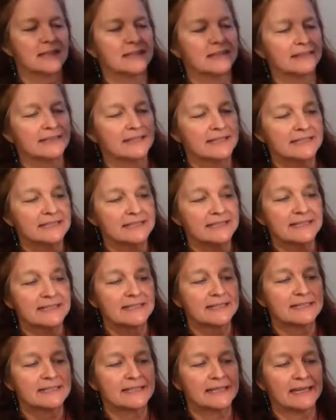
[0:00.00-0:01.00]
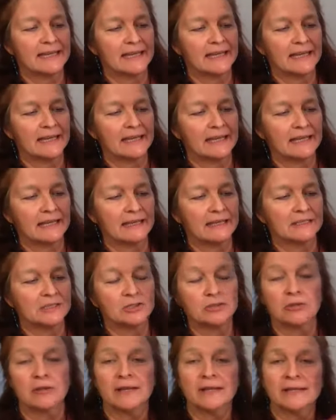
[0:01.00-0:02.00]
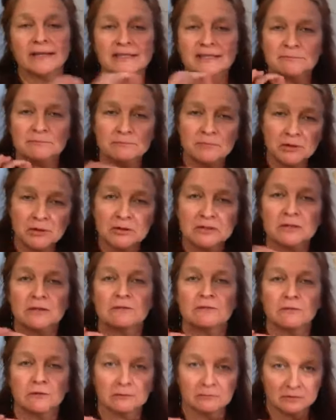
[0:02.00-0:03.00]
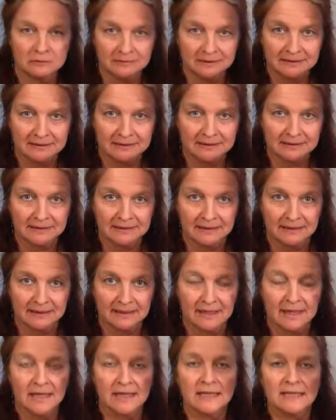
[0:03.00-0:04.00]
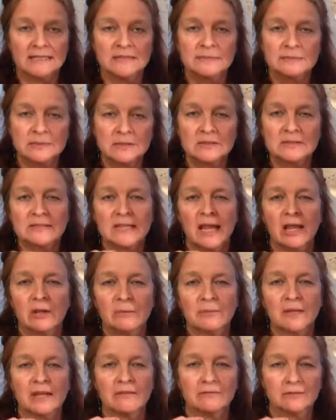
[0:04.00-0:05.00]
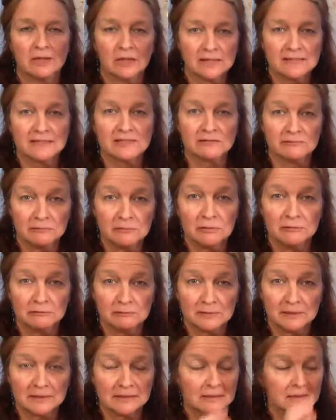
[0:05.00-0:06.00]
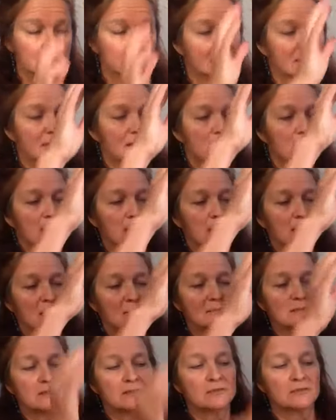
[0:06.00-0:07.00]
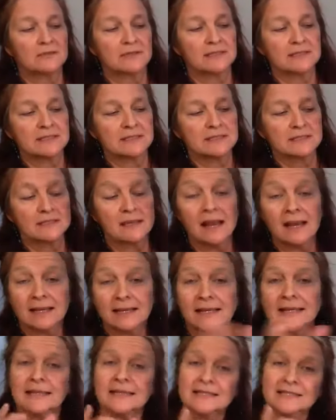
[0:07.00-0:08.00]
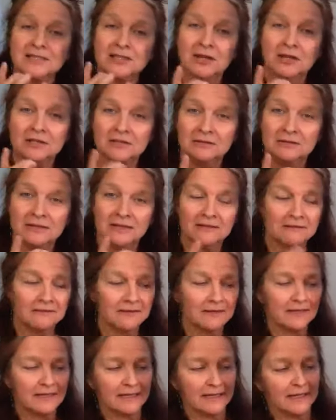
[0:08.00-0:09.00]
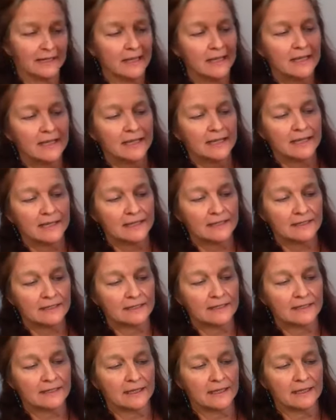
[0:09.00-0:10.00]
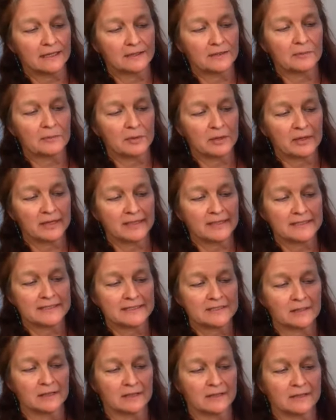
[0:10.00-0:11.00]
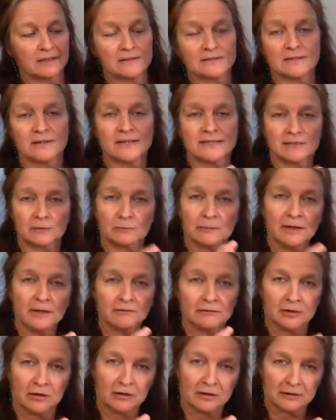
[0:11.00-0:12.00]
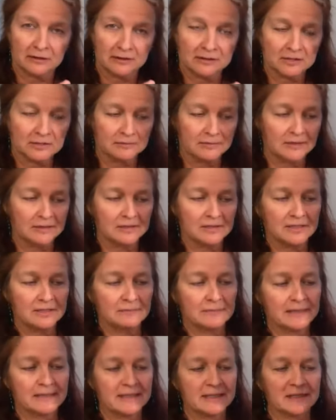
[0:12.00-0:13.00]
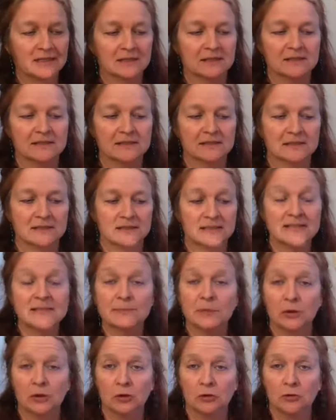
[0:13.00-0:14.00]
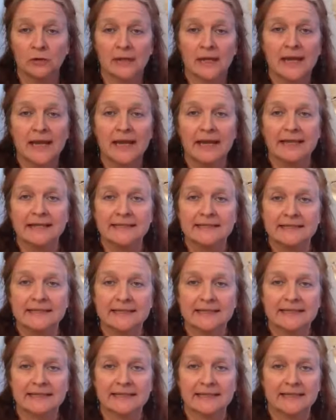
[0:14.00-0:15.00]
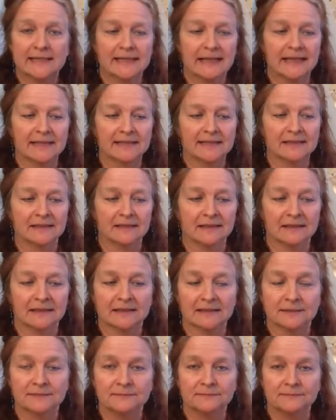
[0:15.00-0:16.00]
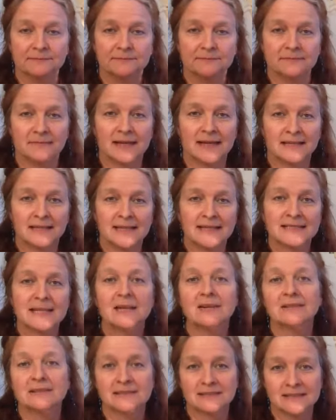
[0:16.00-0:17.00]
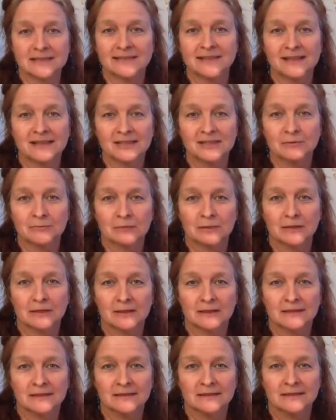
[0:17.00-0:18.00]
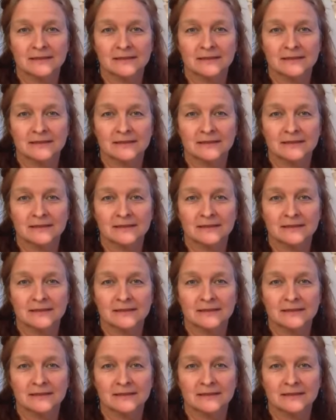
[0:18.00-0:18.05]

This is a joint that's built for mobility. It's built to help you have lots of movement. So the socket is not too confining. In the body, this socket also has a ring of cartilage around it, but then this bone sits in that socket, right? That's how it's designed to work.